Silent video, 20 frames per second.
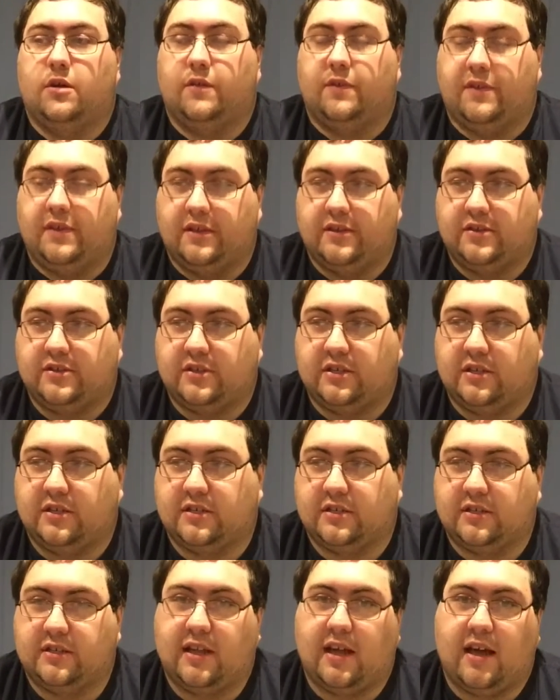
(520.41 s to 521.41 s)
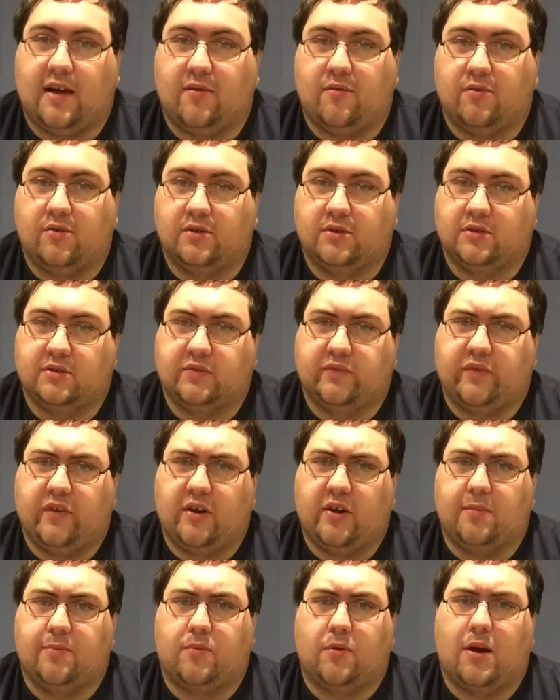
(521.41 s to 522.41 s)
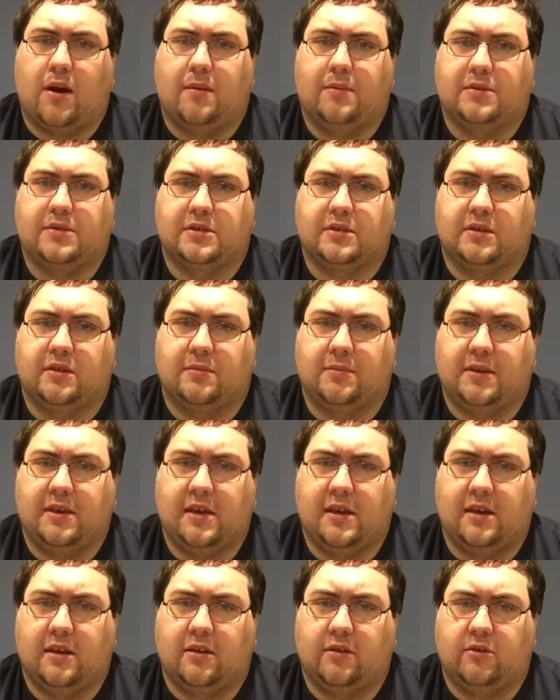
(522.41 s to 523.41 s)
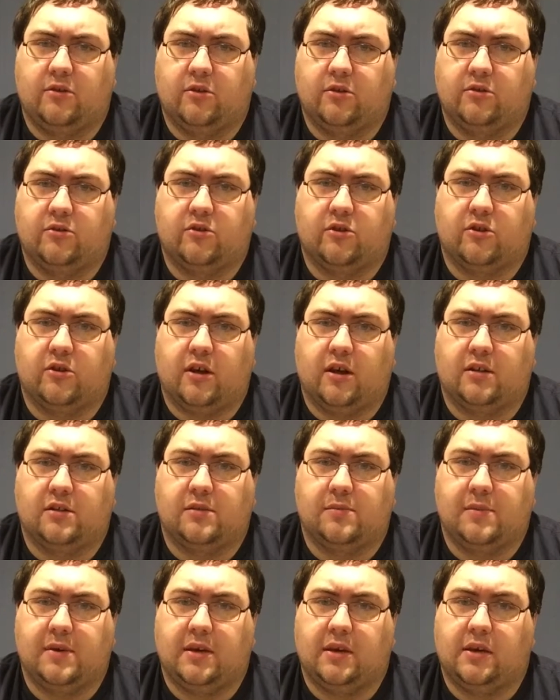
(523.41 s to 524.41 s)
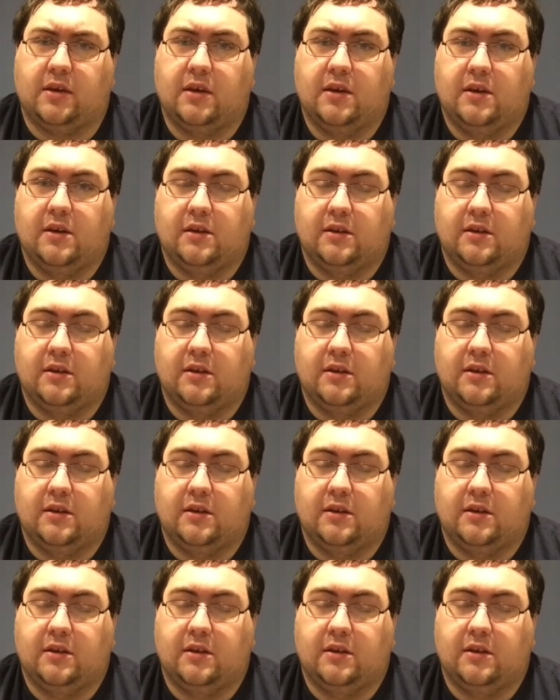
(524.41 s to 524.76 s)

this season that was very promising in the beginning could turn out to be